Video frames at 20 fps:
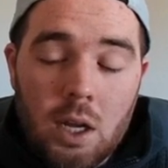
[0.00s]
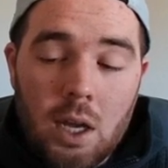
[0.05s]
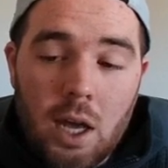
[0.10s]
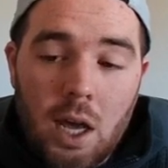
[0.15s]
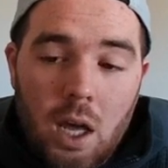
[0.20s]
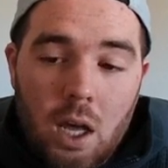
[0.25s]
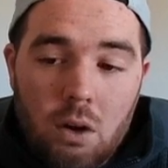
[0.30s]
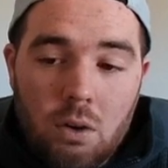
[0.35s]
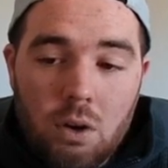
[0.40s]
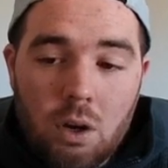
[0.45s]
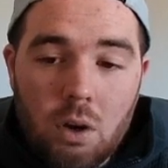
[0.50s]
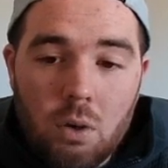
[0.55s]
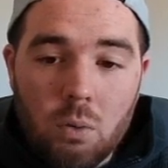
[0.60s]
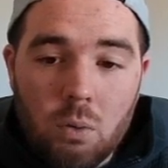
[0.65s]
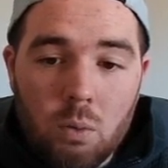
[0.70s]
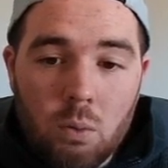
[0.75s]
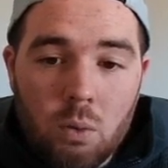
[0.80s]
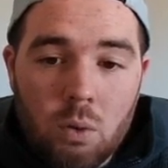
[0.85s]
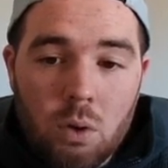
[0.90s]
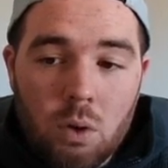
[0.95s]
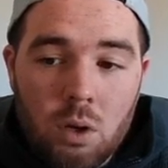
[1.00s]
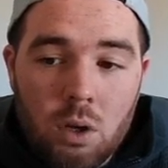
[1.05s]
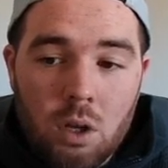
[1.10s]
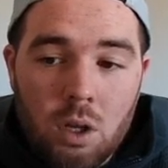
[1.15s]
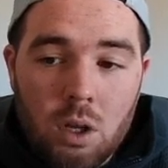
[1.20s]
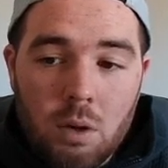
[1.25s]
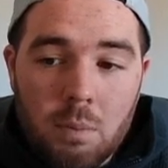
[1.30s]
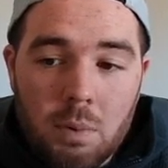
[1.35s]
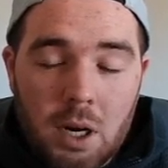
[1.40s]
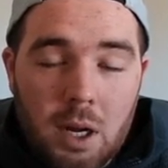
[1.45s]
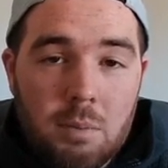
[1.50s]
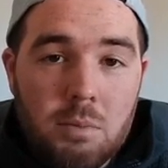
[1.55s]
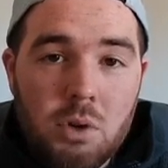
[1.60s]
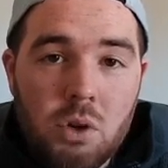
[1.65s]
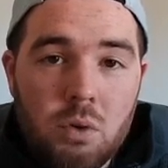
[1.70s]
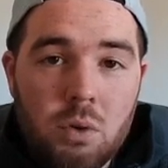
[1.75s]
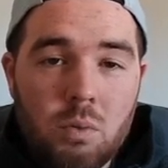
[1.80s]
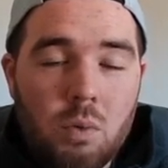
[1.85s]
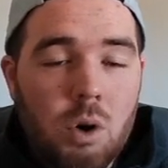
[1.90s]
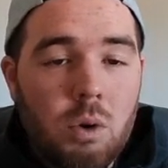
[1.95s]
I don't know. But I'm
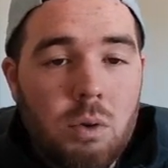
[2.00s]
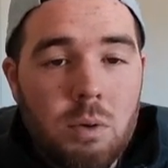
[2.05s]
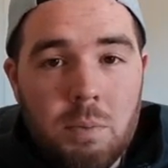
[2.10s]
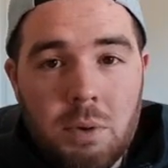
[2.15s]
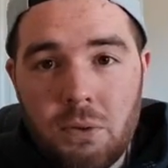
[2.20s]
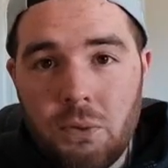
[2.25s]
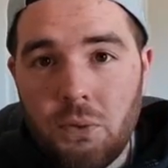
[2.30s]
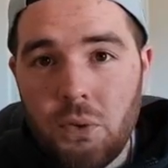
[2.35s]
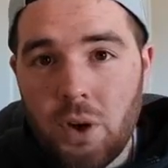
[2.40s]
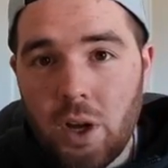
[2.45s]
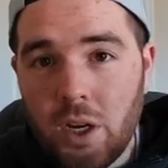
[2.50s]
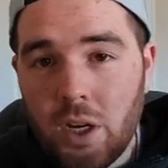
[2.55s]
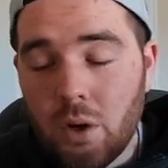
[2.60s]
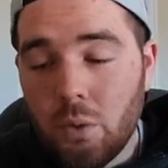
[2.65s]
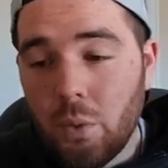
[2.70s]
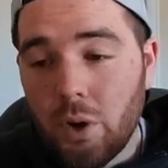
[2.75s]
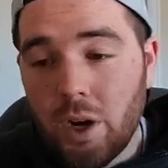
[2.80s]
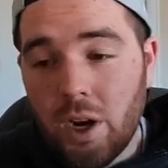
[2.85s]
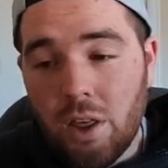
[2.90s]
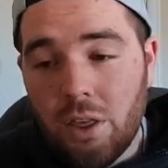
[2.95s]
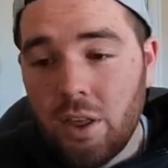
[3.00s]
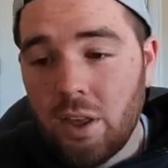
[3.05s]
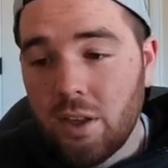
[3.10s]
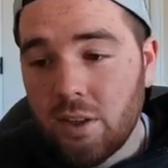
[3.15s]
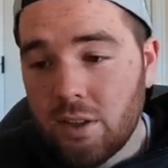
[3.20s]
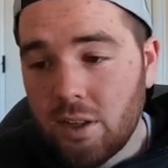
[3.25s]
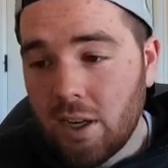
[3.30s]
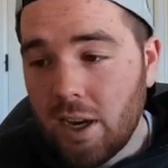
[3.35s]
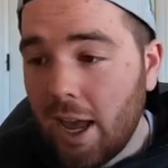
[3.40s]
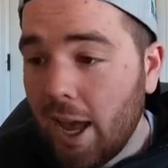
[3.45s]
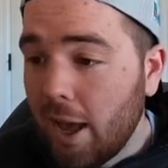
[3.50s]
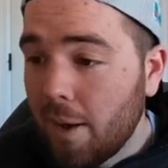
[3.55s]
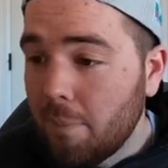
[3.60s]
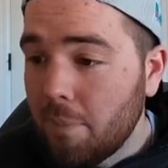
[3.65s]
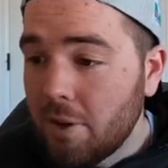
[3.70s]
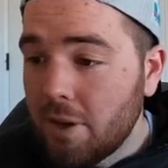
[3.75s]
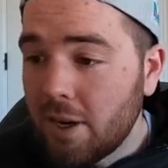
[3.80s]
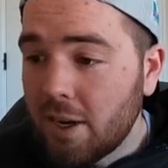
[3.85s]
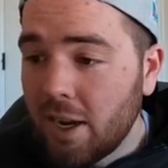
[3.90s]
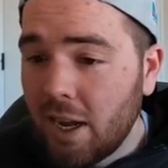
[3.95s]
doing what would be fun and what I think is going to
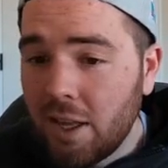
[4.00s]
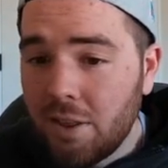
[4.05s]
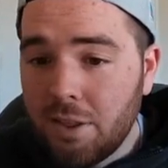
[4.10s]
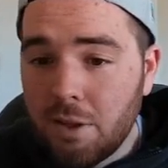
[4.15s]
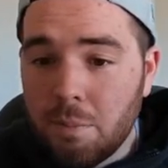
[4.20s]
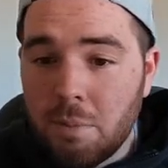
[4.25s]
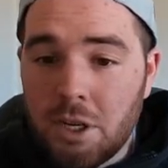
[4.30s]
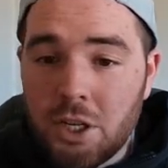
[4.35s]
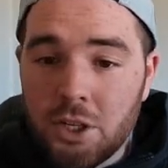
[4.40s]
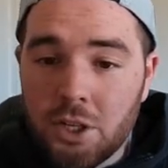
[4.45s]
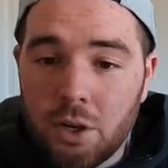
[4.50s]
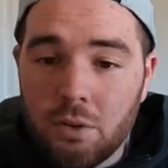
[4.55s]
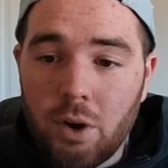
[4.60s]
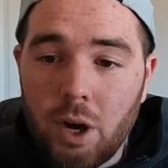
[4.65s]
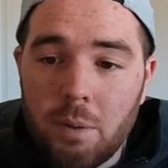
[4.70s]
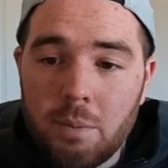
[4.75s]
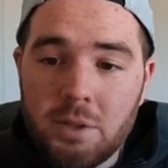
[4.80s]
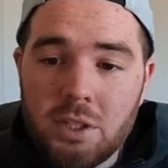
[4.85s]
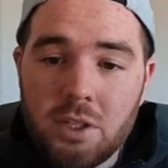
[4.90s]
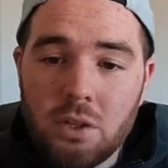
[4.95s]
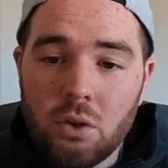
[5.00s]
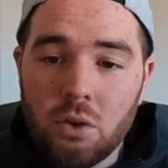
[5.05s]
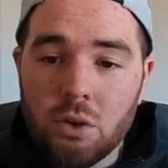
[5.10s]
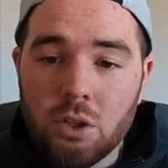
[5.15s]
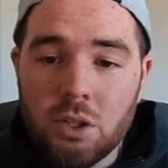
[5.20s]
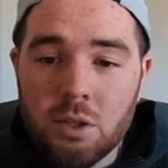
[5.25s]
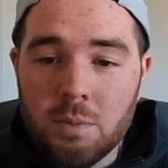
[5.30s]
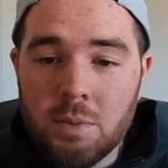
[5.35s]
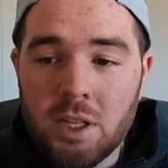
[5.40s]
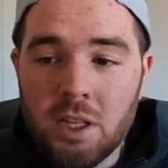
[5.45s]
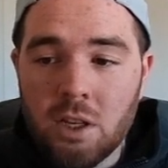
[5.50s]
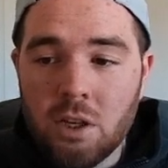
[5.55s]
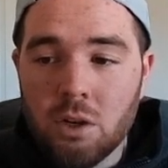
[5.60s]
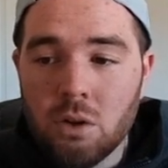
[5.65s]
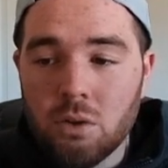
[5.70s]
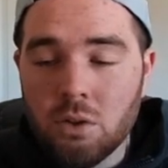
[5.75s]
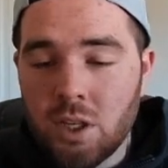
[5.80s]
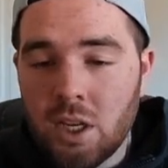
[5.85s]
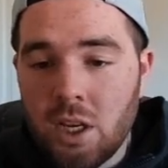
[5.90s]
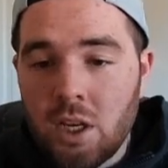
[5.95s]
happen, and I think Bijan Robinson ultimately
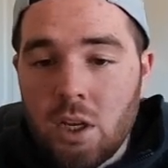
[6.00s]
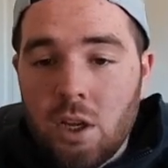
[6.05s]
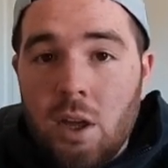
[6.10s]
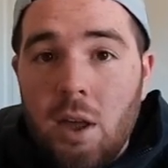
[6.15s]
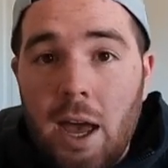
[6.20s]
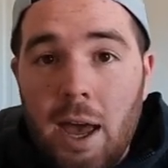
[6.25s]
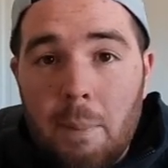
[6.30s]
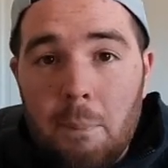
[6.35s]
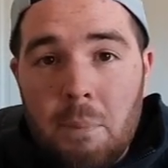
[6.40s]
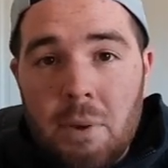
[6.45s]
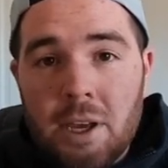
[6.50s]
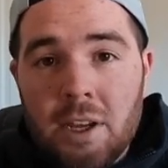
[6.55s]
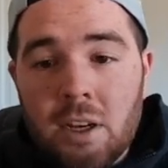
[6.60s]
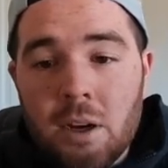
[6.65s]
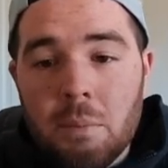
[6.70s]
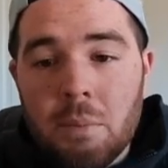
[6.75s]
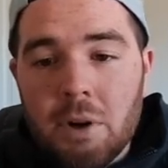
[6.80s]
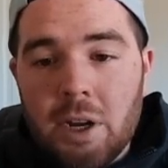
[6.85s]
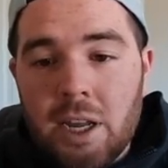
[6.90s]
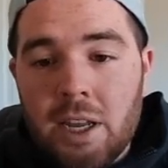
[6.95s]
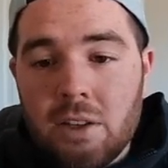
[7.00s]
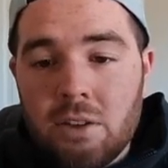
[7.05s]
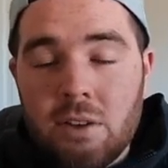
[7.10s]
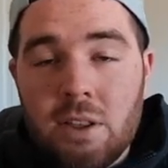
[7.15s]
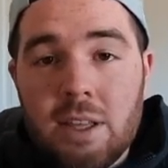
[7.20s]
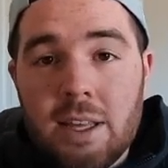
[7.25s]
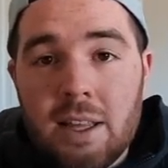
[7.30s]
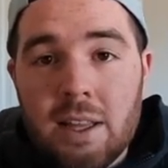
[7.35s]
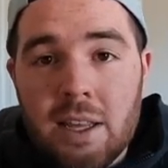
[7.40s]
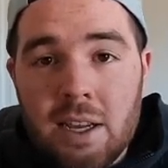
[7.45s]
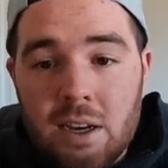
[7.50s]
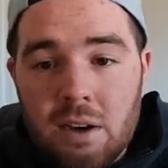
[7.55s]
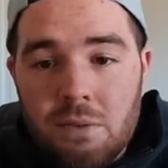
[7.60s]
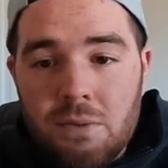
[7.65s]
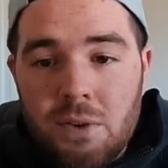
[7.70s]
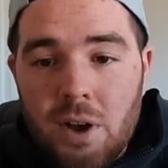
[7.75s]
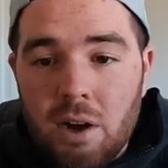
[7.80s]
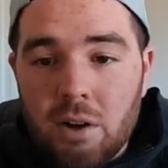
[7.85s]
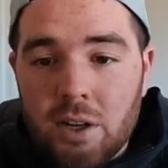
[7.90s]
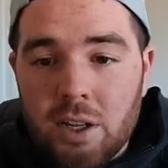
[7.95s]
goes at pick number 8 to the Atlanta
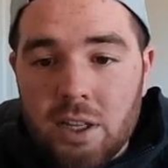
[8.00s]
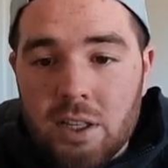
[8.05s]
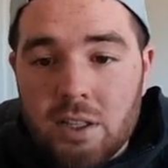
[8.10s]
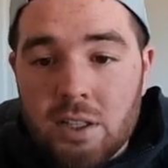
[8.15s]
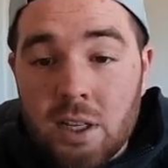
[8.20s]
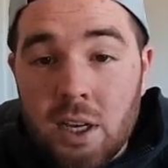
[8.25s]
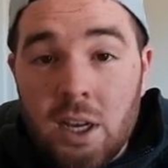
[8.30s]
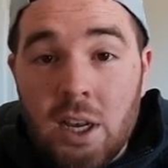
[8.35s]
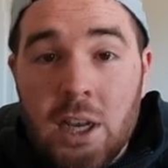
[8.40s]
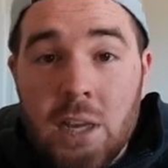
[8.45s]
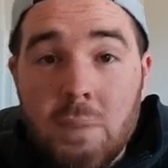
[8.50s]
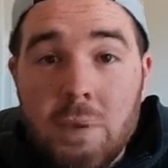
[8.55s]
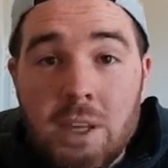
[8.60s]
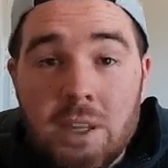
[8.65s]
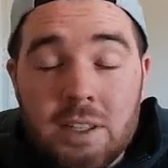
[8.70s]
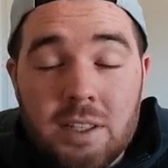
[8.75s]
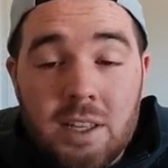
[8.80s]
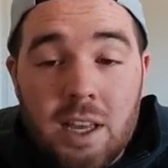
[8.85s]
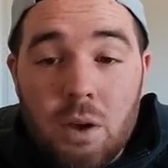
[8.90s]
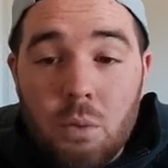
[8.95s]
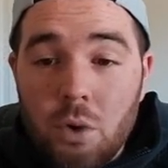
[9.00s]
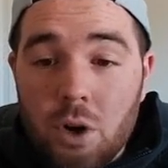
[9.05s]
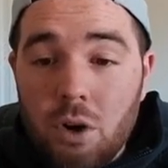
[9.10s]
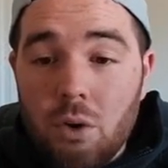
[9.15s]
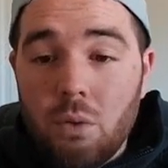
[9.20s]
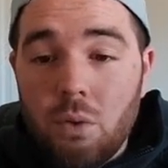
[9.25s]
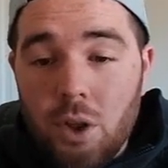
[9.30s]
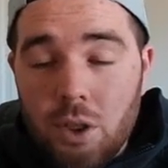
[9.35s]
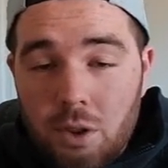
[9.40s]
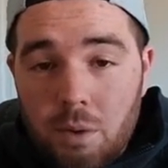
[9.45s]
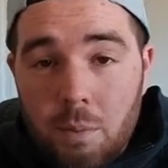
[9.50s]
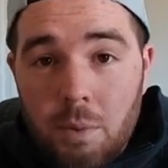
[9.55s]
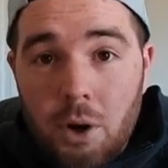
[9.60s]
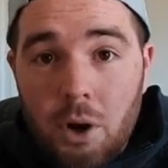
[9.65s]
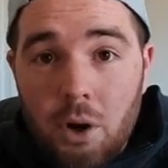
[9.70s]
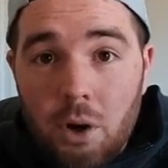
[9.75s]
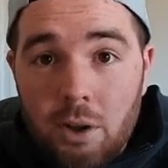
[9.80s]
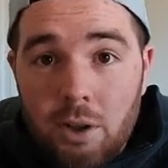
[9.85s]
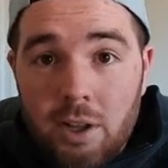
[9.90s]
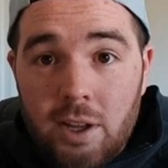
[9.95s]
Falcons because they want to run the
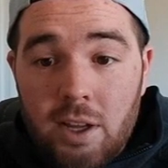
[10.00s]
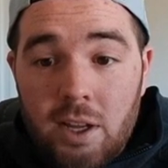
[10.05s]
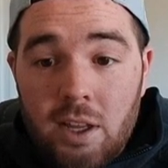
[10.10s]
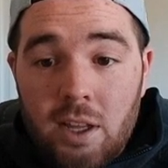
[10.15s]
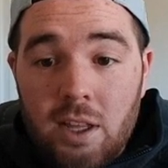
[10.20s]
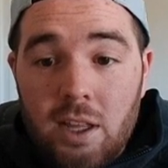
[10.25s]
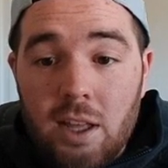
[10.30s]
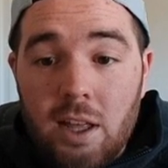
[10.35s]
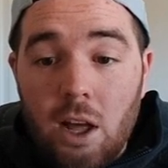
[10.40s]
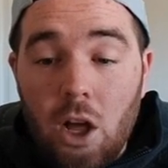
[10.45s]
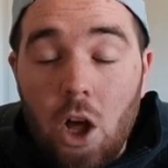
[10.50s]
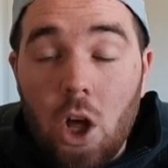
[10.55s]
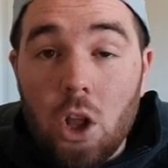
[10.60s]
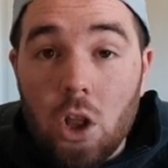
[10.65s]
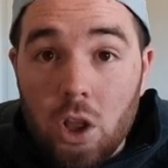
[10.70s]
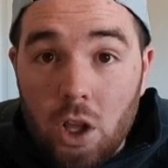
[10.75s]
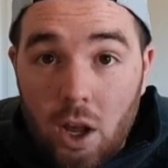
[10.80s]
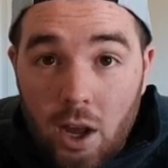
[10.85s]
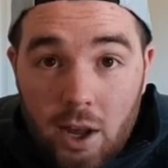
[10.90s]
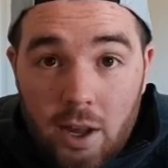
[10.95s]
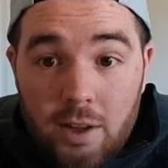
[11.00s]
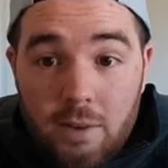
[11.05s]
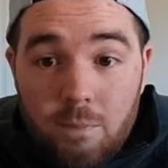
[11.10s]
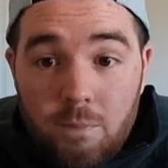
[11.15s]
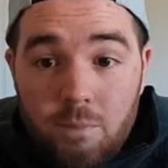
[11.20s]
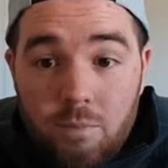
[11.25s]
ball a lot.